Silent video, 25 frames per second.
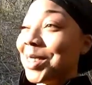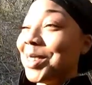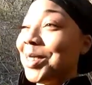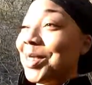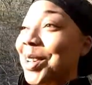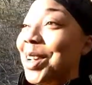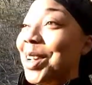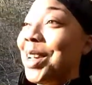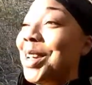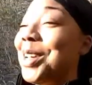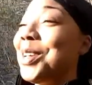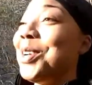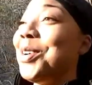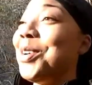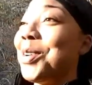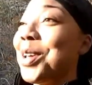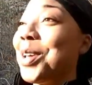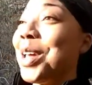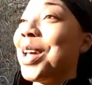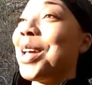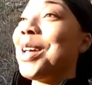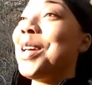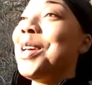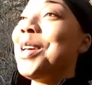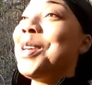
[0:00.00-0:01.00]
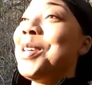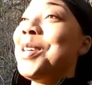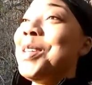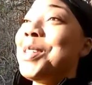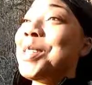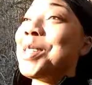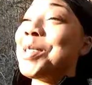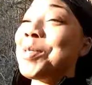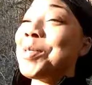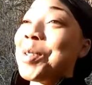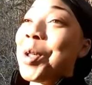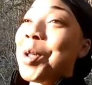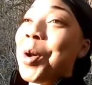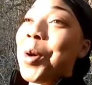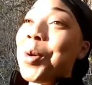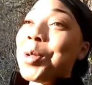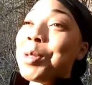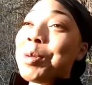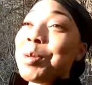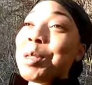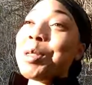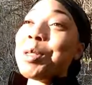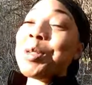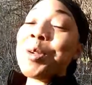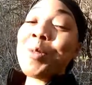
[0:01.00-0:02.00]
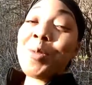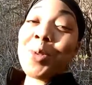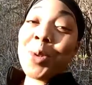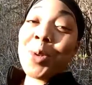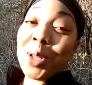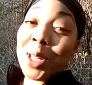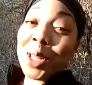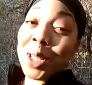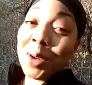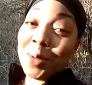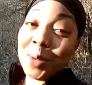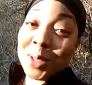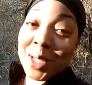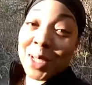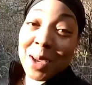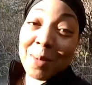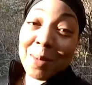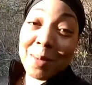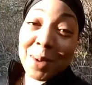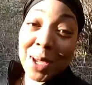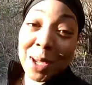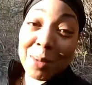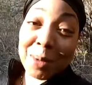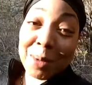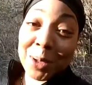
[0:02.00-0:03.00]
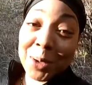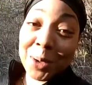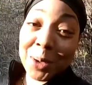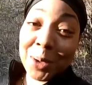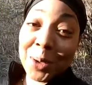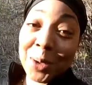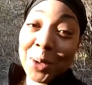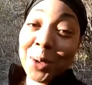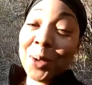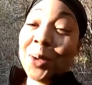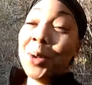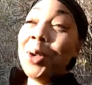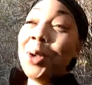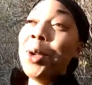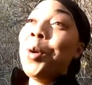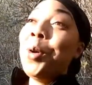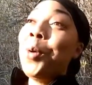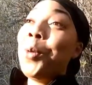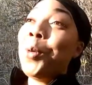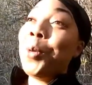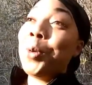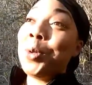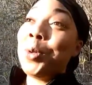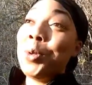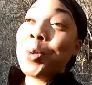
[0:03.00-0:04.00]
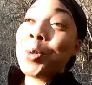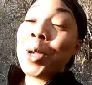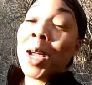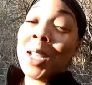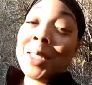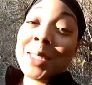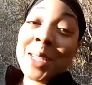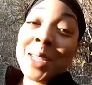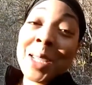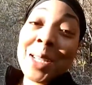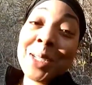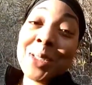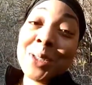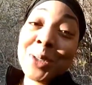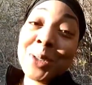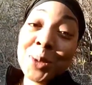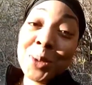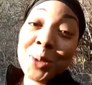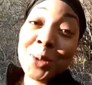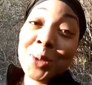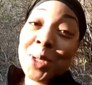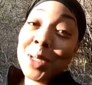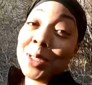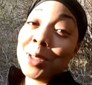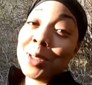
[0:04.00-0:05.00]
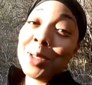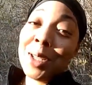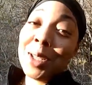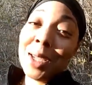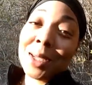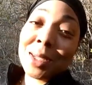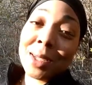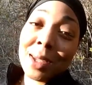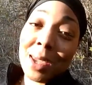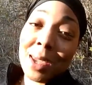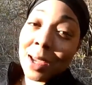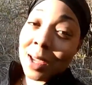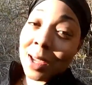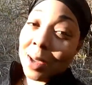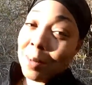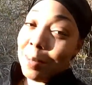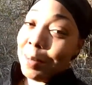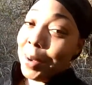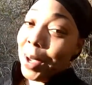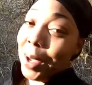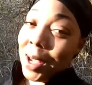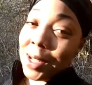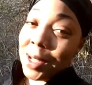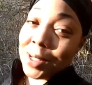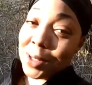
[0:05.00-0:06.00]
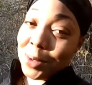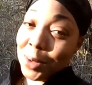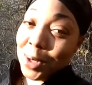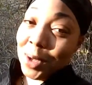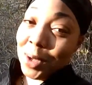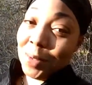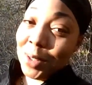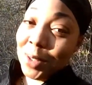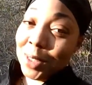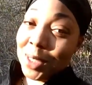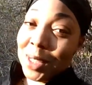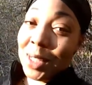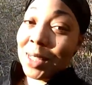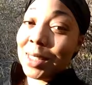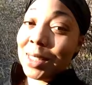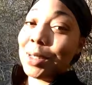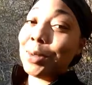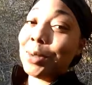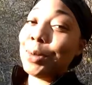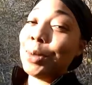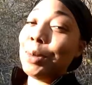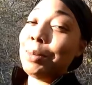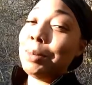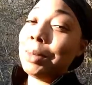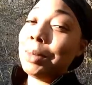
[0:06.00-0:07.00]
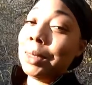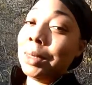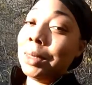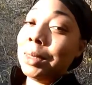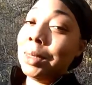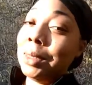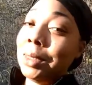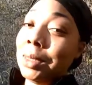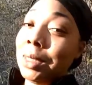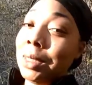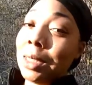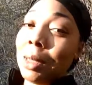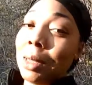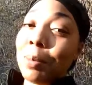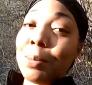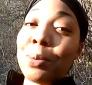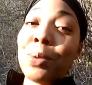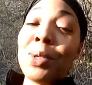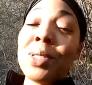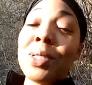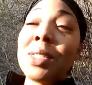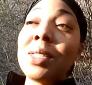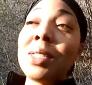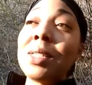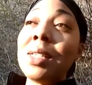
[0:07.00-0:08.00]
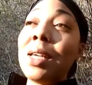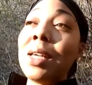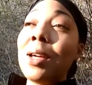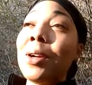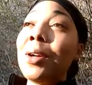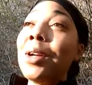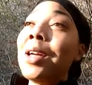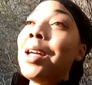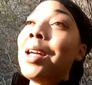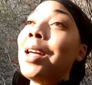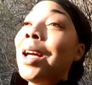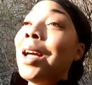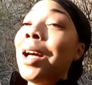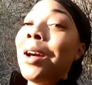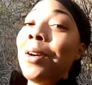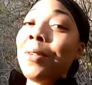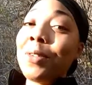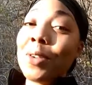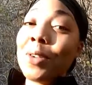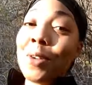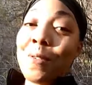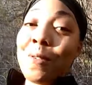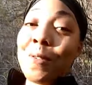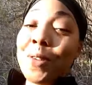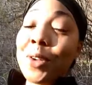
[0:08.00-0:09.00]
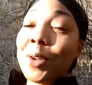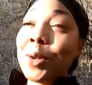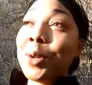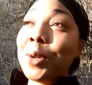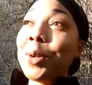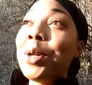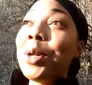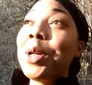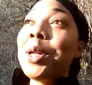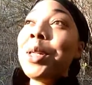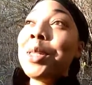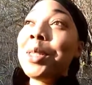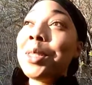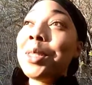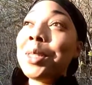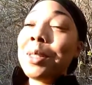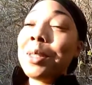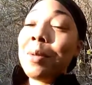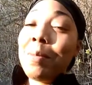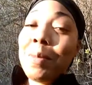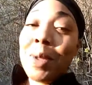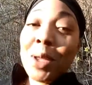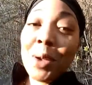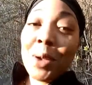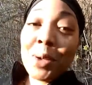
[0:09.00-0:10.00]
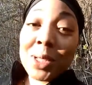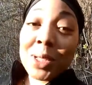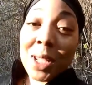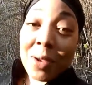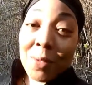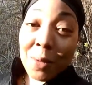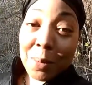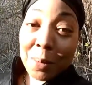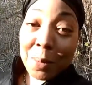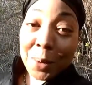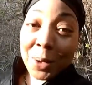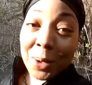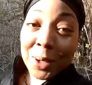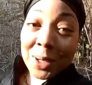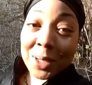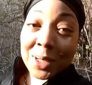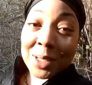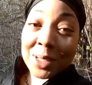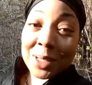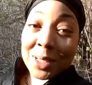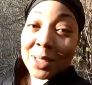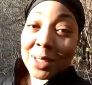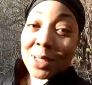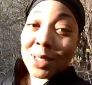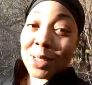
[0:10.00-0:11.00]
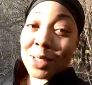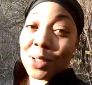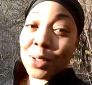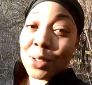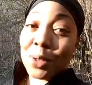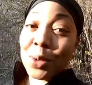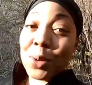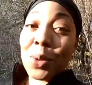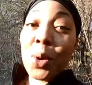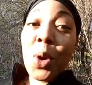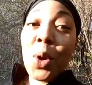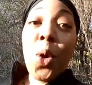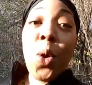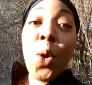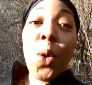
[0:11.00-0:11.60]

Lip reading: Right? Okay. So especially if you're in love with that baby girl, or you got that dude that you're like, yeah, I could pass on everything to him. Oh, the prince is here. However you feel, the males have a part in this too.